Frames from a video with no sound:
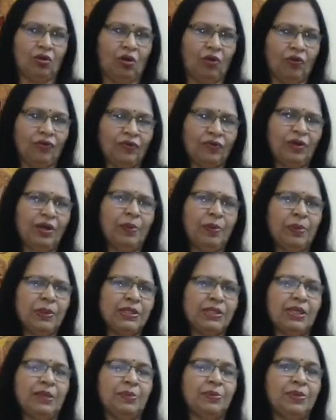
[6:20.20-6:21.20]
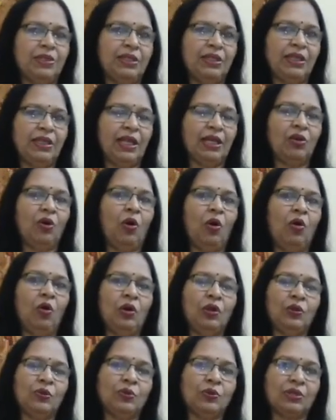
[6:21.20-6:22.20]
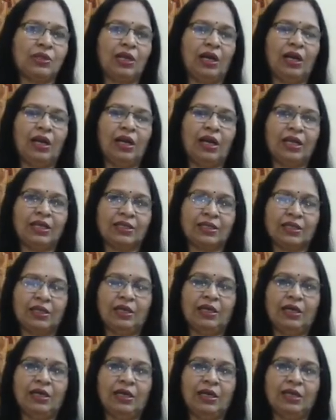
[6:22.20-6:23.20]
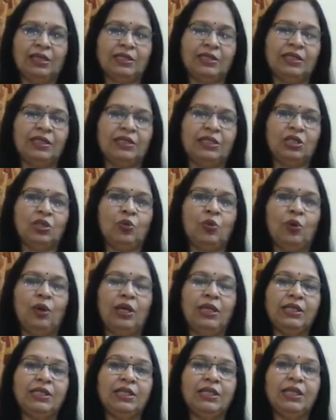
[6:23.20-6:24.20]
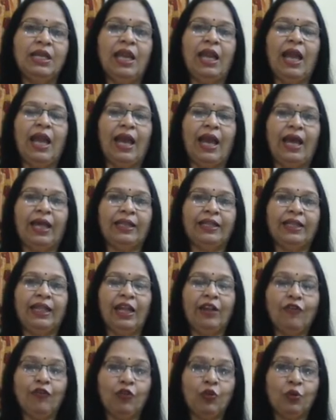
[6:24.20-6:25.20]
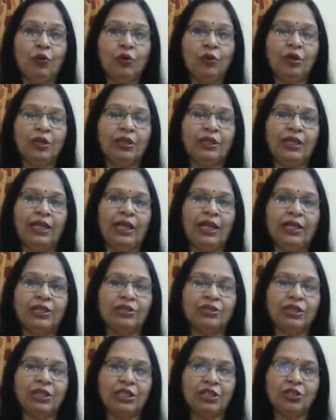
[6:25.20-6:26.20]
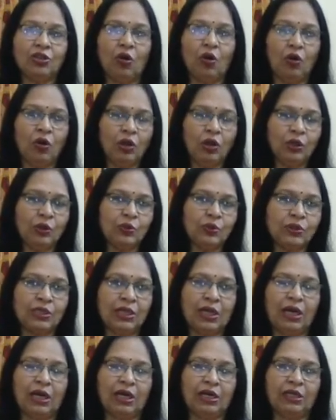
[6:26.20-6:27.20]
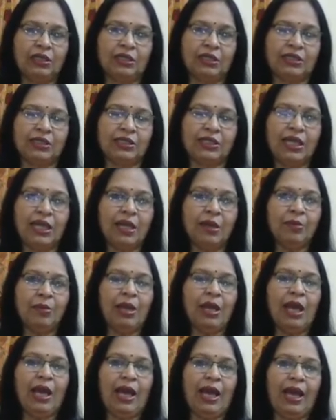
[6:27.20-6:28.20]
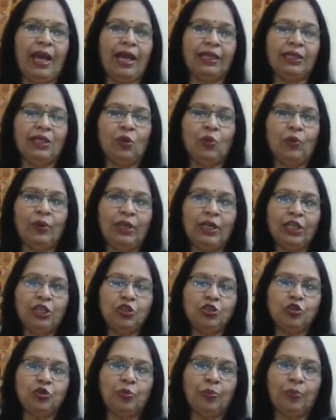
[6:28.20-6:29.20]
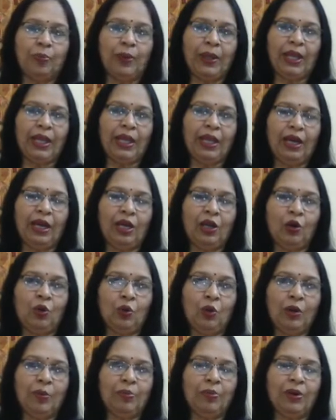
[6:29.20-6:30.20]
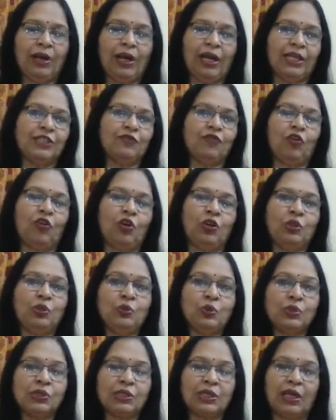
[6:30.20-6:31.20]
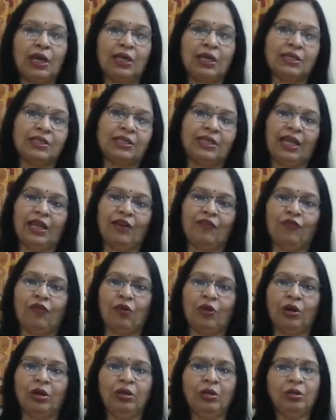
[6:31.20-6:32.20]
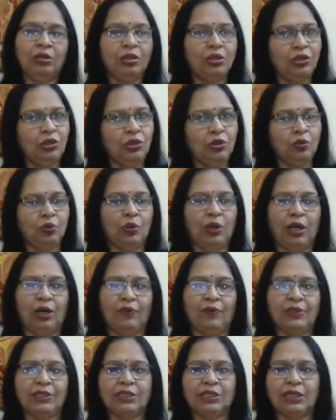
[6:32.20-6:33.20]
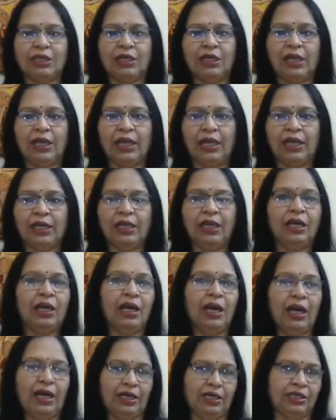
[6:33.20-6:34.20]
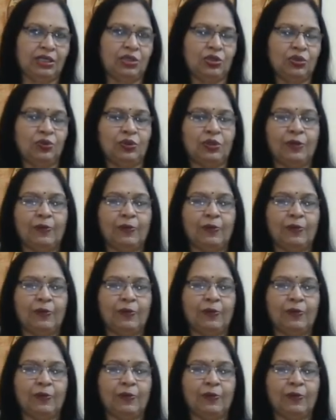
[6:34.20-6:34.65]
of a perception that all used car has a certain quality, and therefore they treat all used car the same, and they're willing to pay a lower price for used cars than for a new car, which is again understood.